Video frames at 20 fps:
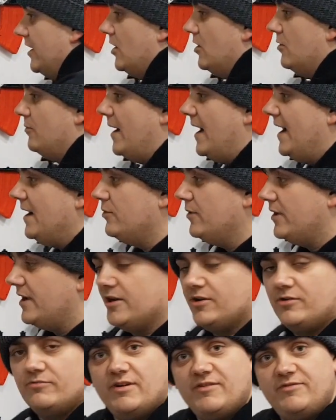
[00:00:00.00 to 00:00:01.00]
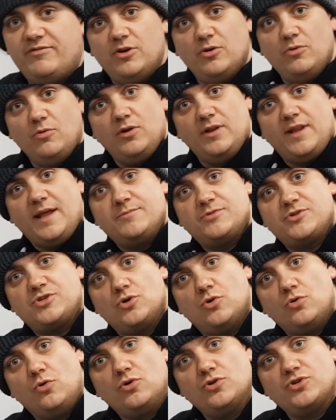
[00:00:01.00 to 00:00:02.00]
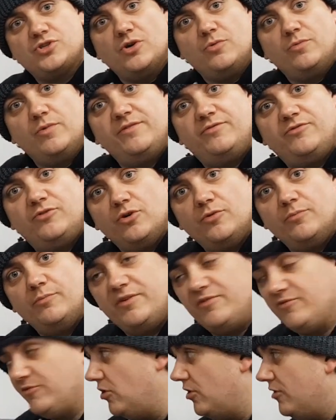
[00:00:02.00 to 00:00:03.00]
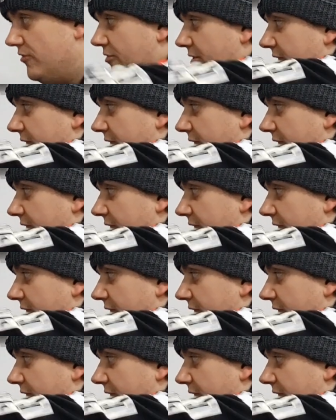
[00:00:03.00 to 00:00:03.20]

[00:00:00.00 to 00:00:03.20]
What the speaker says: go back, we're going to review all them scores that we've done before for